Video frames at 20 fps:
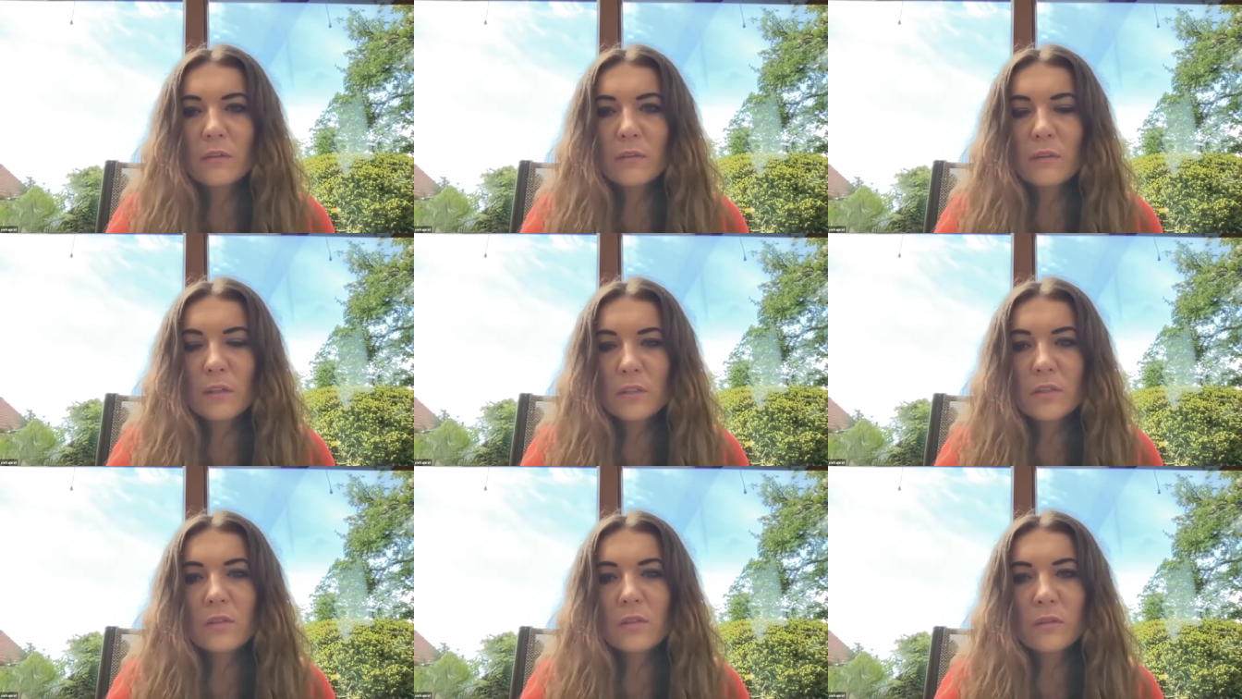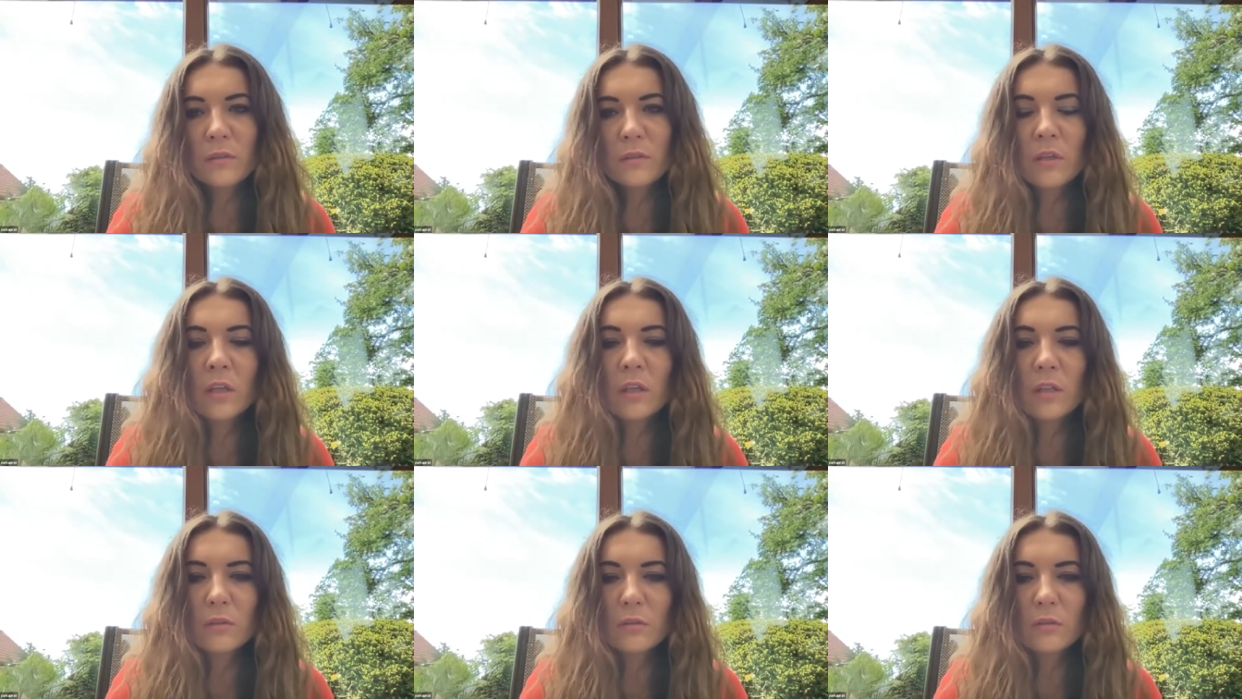this
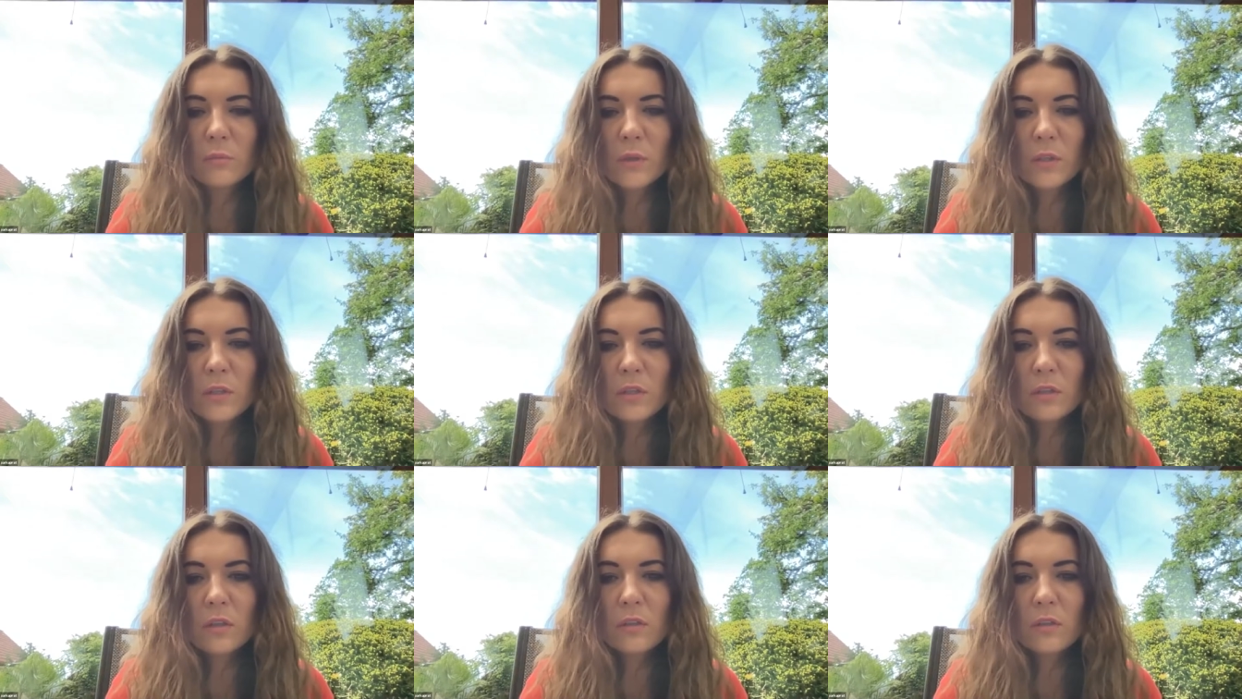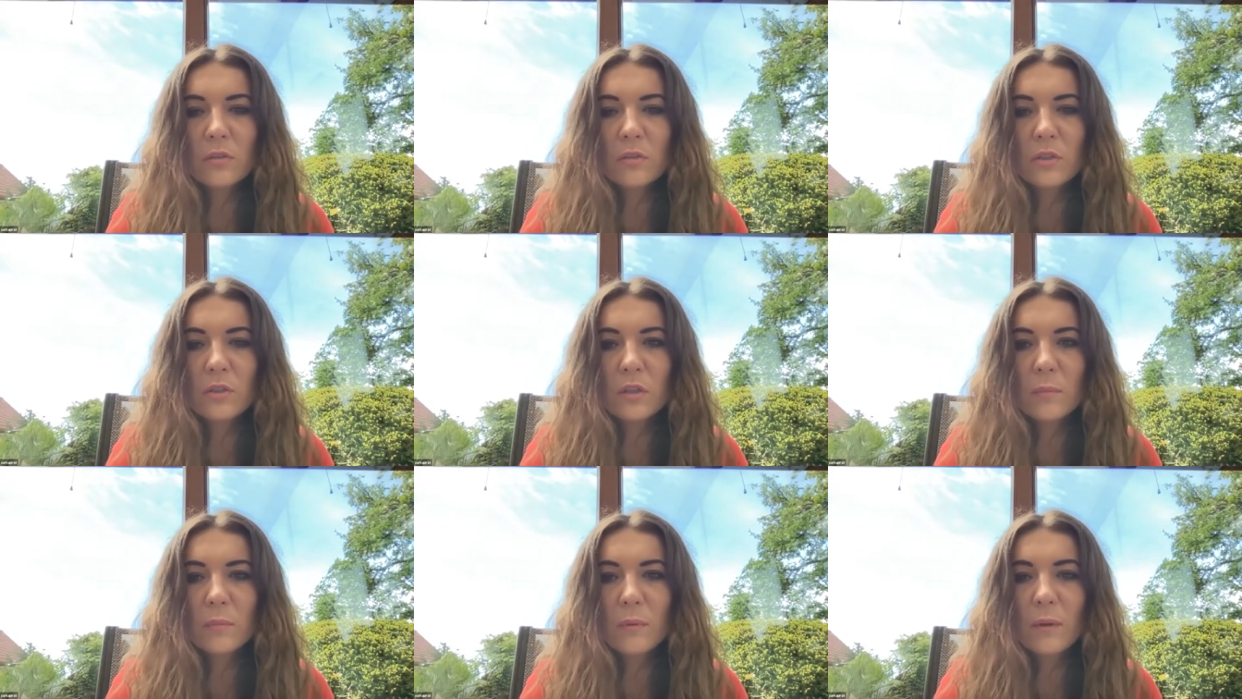here especially in the
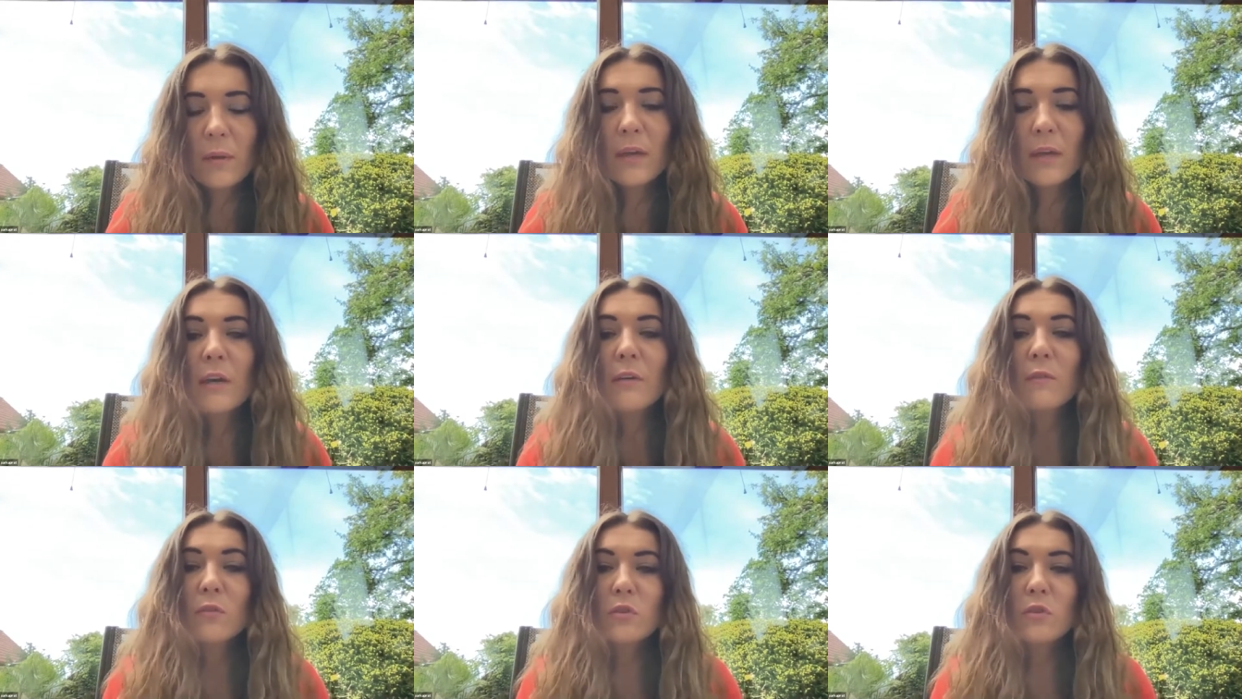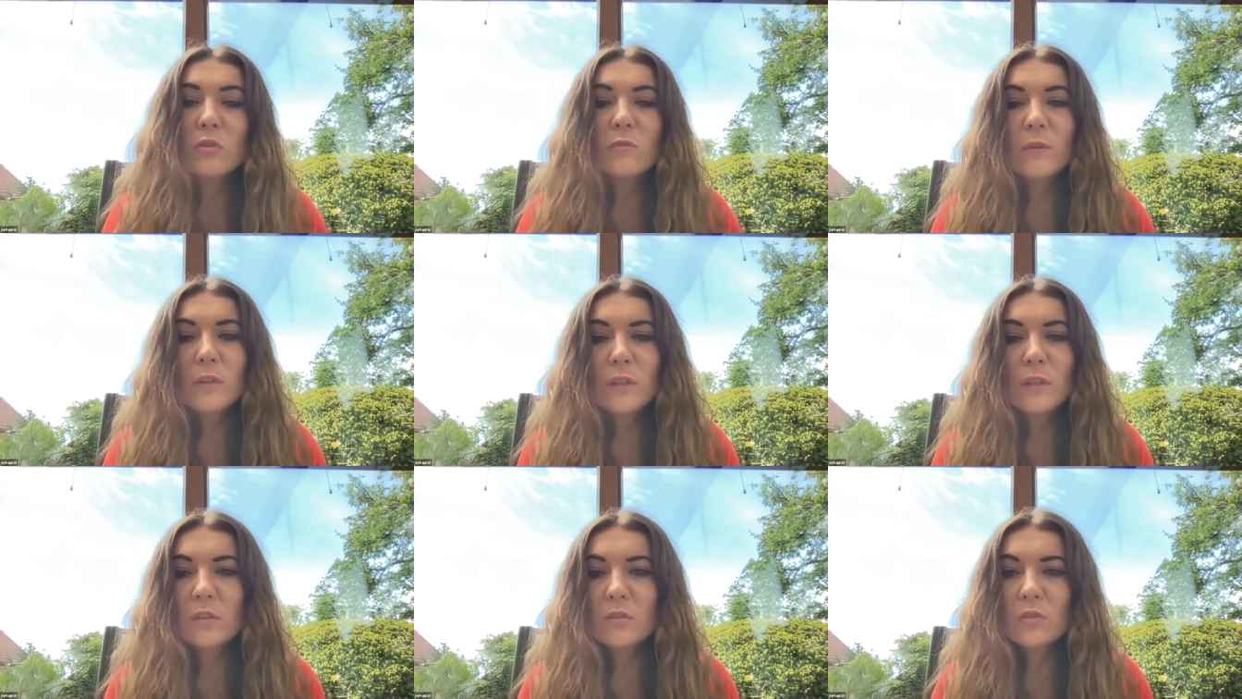czech republic which is
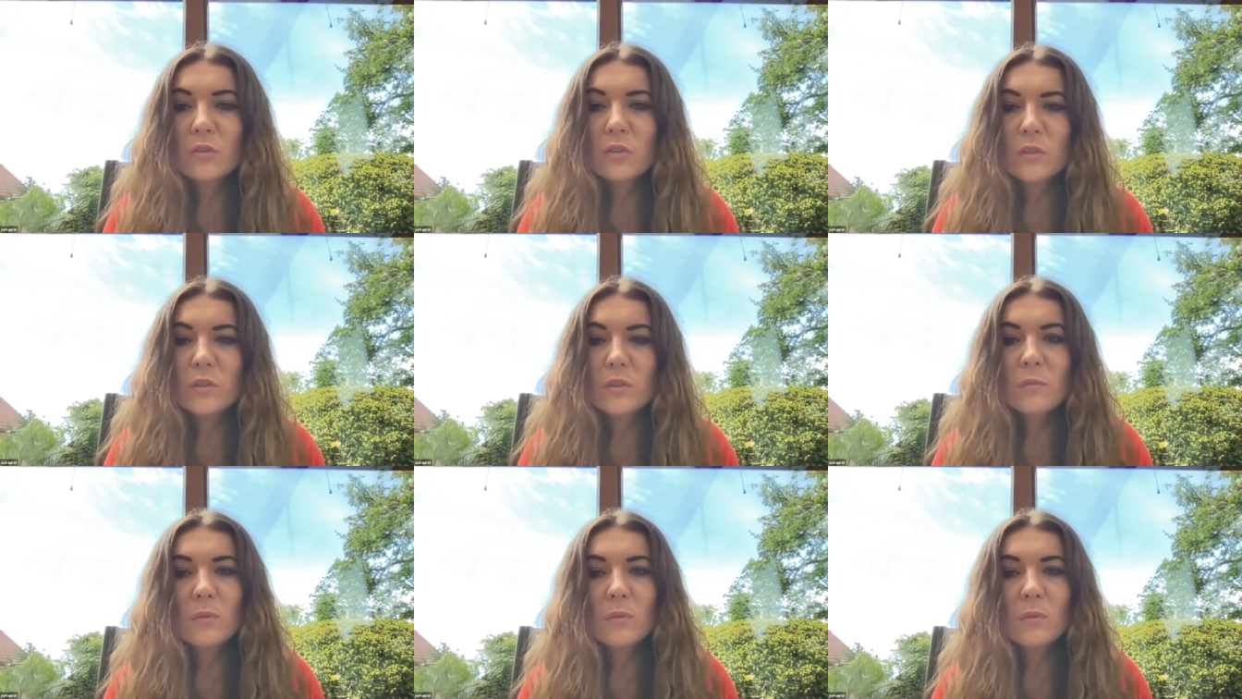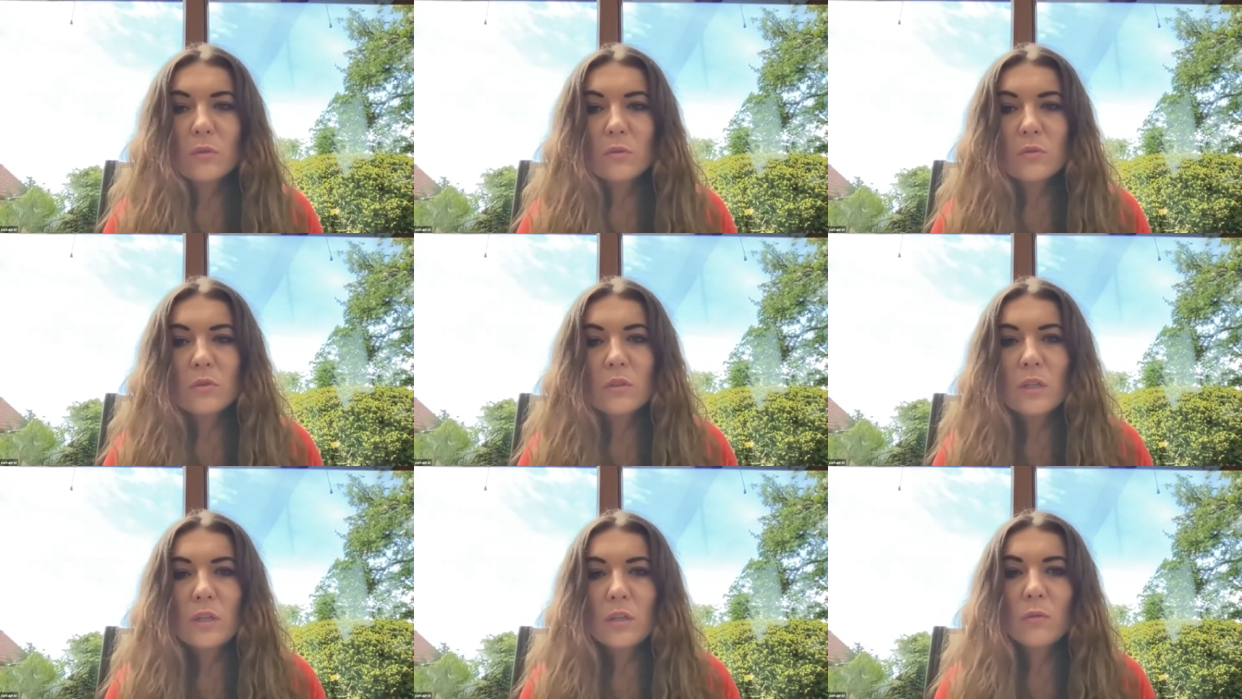very interesting
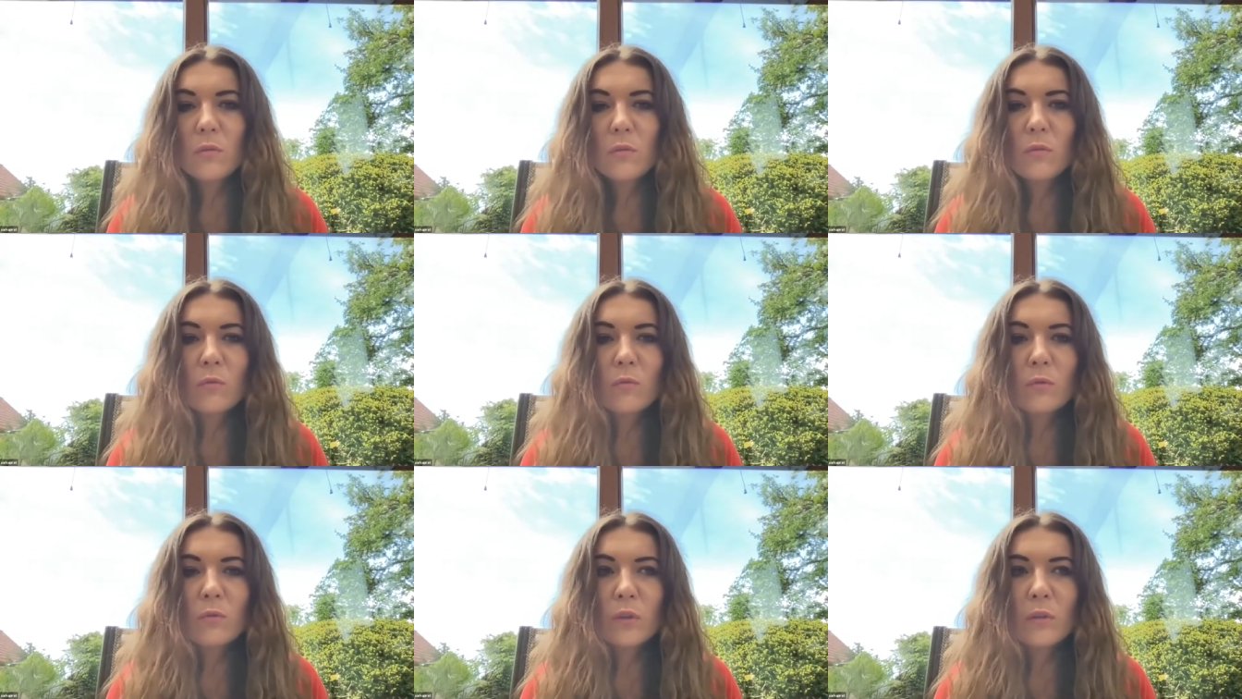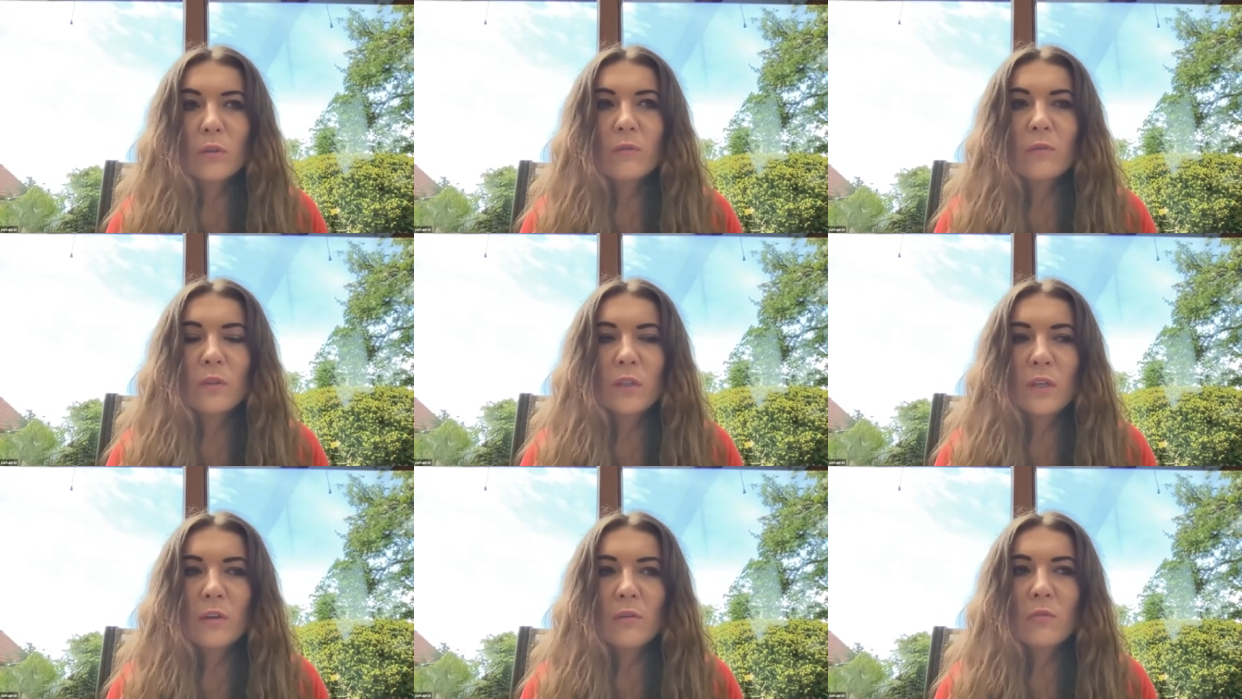because they don't worry
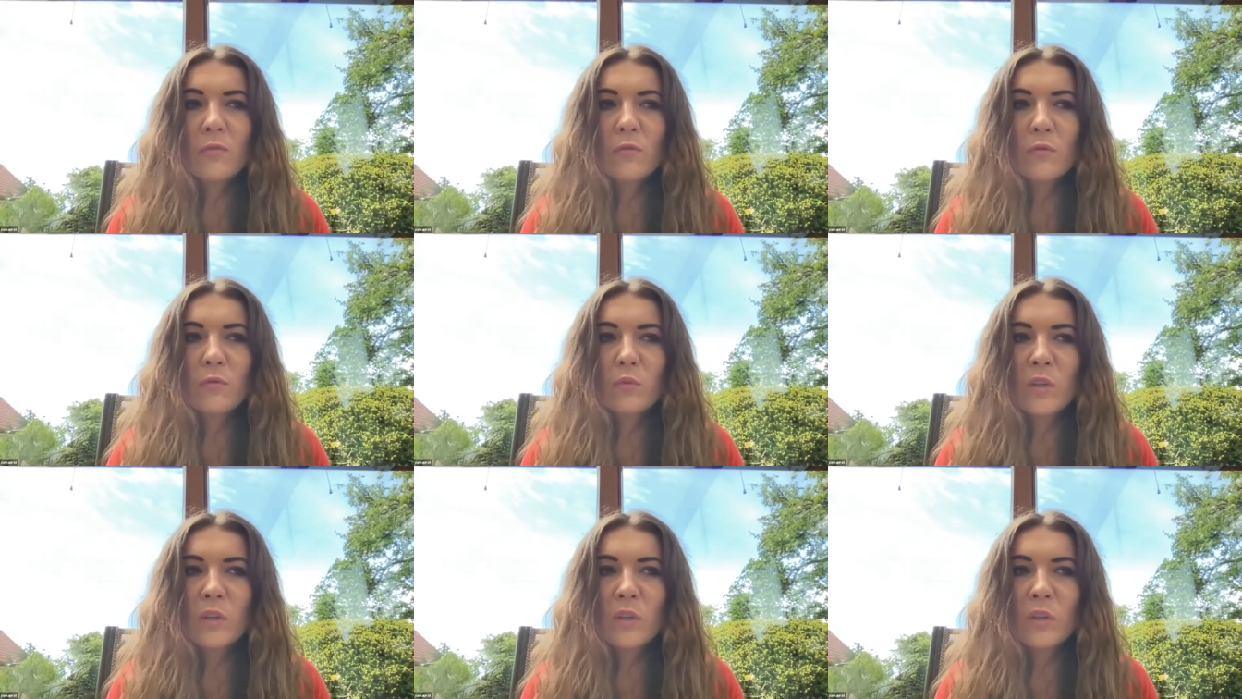we have